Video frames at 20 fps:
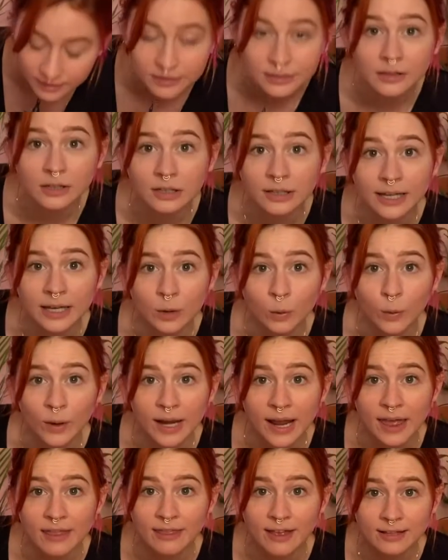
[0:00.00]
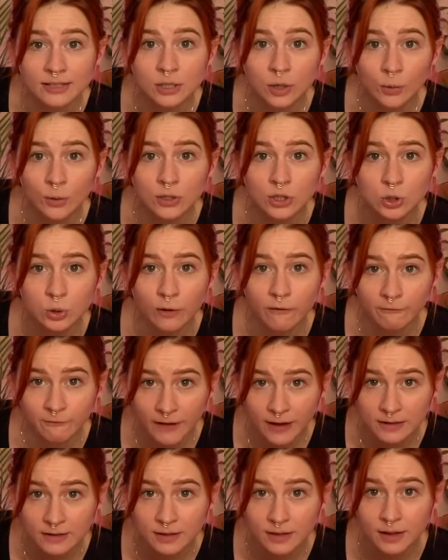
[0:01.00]
the liquid, and that's going to
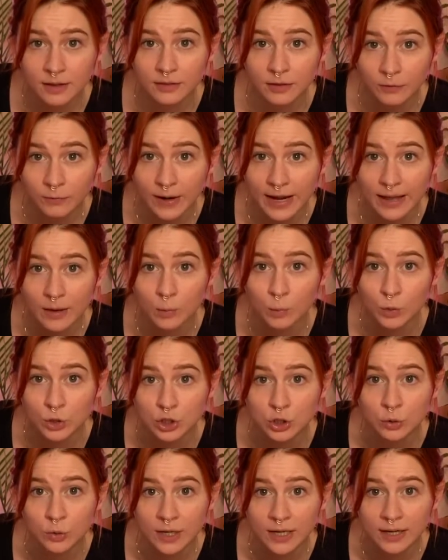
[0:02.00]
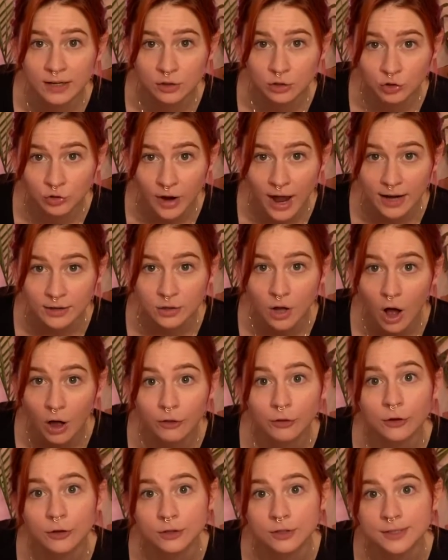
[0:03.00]
affect the rate in which you can extract all
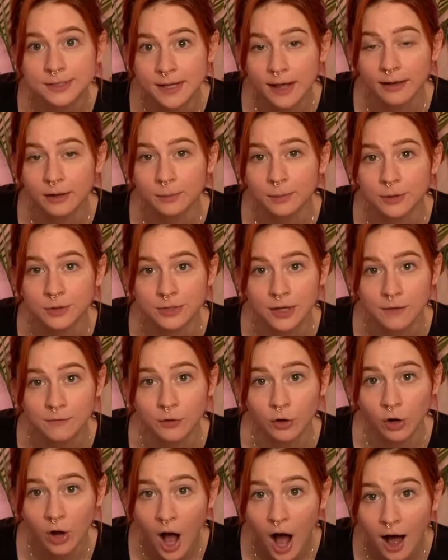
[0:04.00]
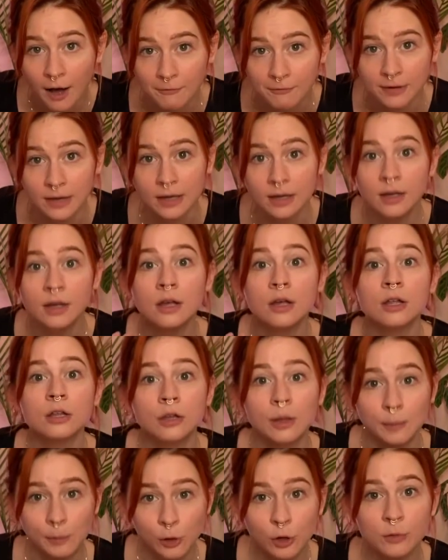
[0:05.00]
the good solubles of your coffee.
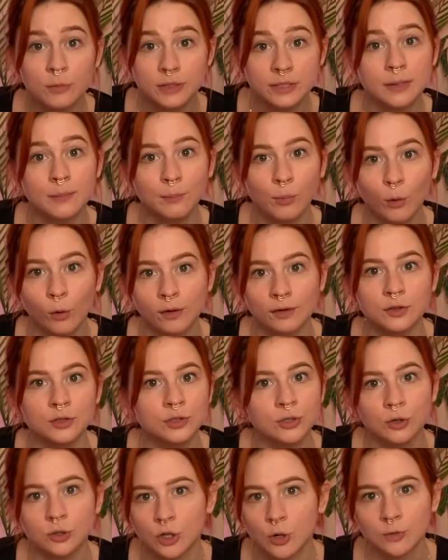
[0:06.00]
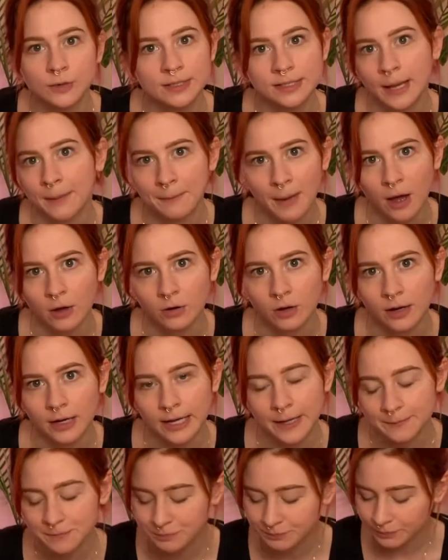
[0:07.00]
The bloom is important, so don't skip out on
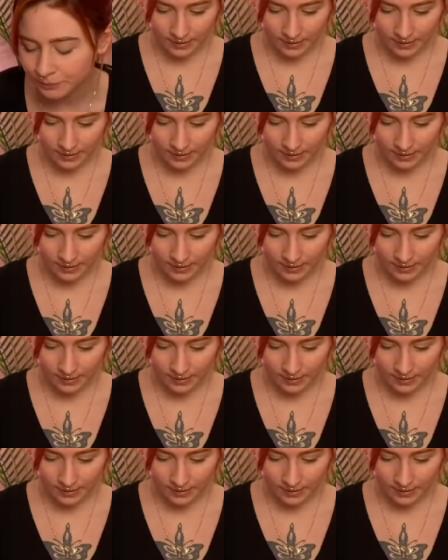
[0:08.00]
it.